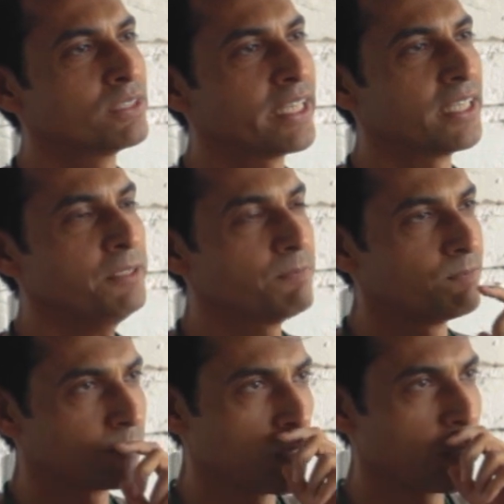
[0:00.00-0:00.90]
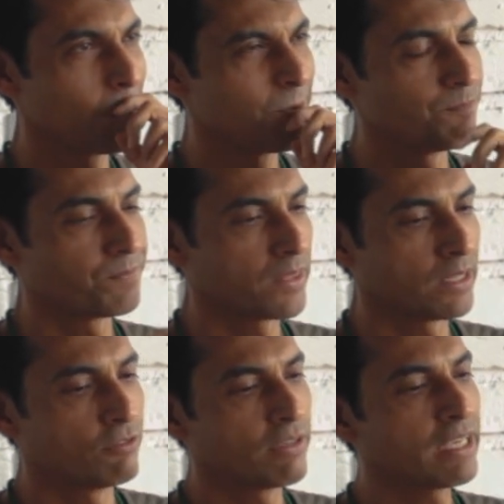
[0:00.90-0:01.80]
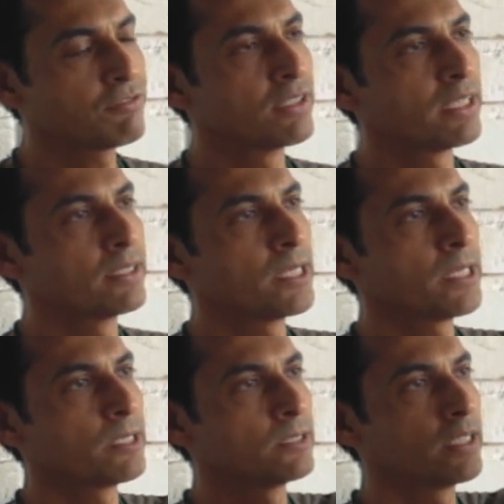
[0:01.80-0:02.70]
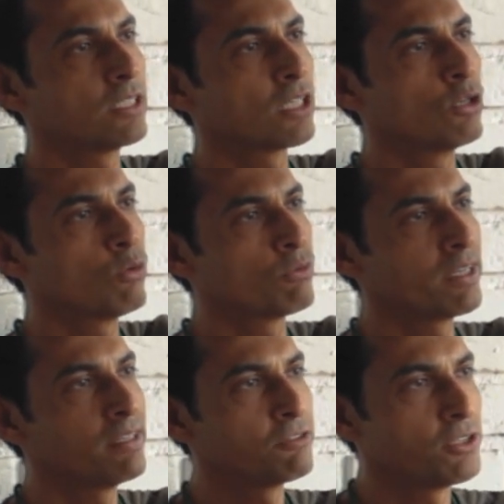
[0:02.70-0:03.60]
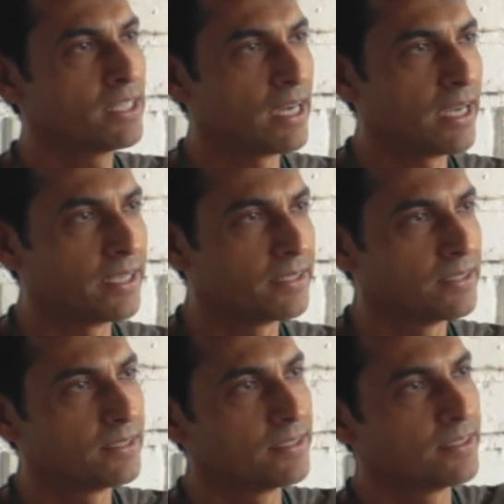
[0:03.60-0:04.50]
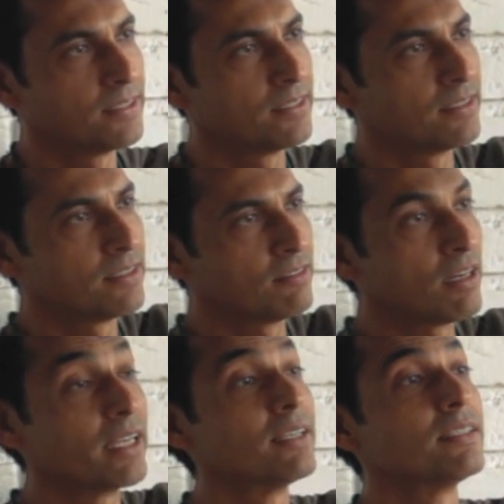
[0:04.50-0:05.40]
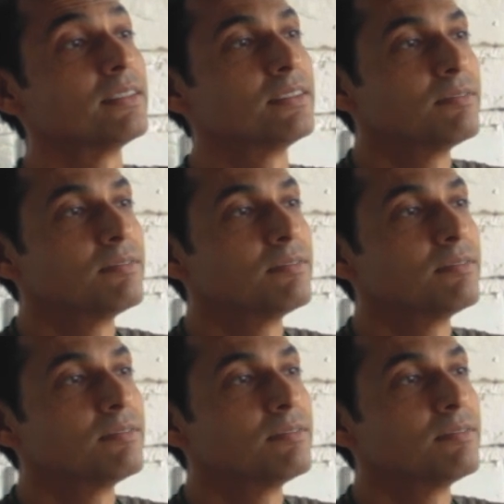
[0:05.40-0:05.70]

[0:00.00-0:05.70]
day, the waves they, they, they, they go really, really high. Why?